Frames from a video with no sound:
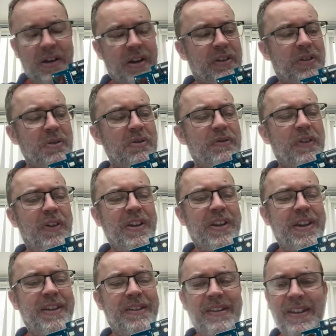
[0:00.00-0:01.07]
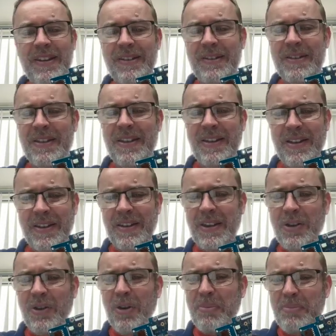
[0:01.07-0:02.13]
I do find these things, they've
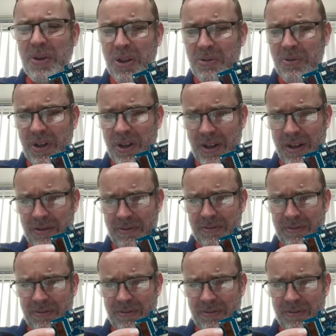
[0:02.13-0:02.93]
got a beauty.